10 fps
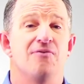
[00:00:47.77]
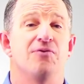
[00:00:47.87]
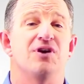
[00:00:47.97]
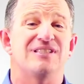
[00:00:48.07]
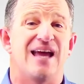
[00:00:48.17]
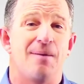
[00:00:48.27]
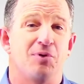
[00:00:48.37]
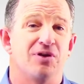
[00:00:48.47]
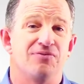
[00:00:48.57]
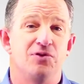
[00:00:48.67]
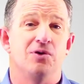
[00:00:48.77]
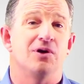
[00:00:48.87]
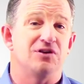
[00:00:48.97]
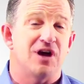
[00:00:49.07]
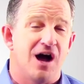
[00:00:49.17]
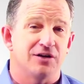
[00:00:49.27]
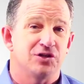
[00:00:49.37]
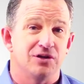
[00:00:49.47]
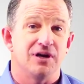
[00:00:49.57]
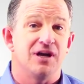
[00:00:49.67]
For example, if you're a
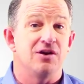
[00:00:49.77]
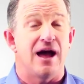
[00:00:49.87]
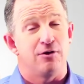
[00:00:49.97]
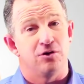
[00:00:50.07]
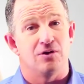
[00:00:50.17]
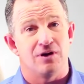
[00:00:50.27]
doctor and now you're